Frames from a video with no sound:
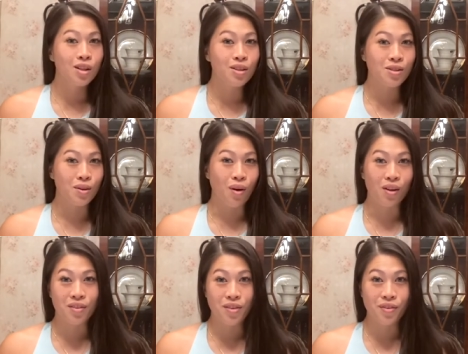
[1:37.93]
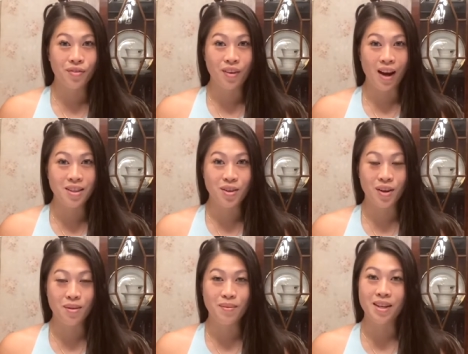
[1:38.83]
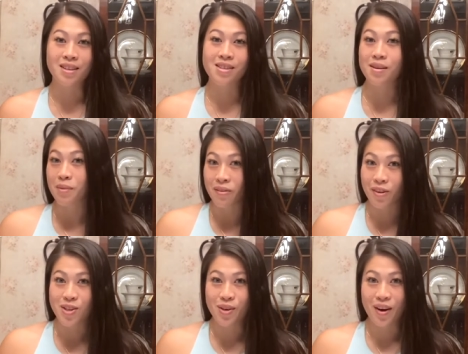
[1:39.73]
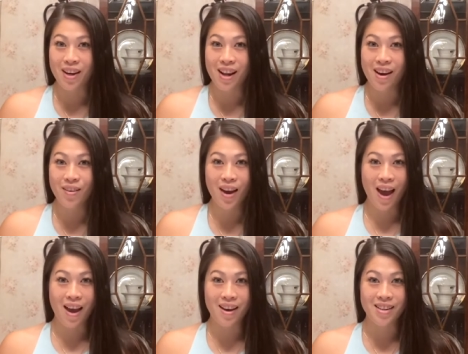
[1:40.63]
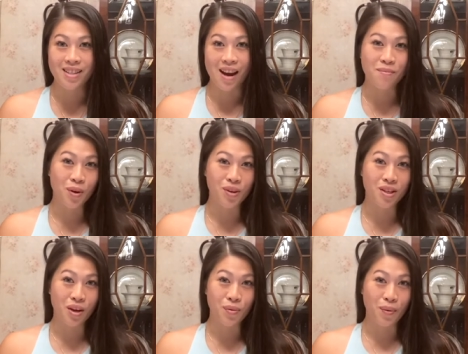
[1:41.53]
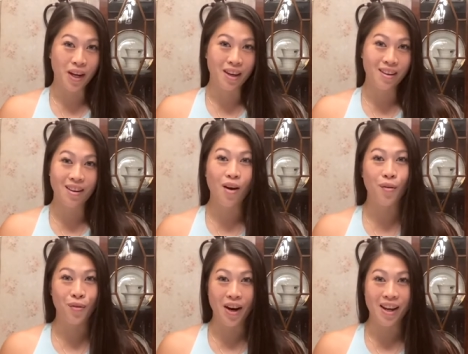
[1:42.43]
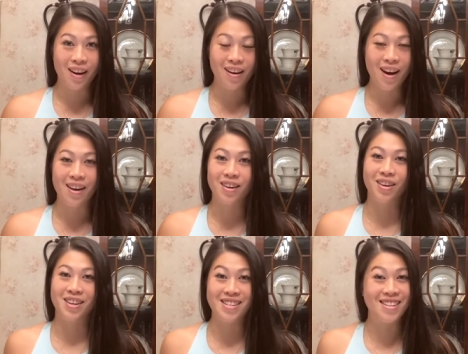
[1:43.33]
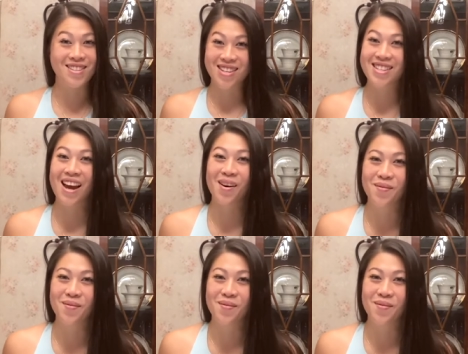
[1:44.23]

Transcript: So all of the ice cream is in my freezer right now and I'm going to go bring it right here and you're gonna see just how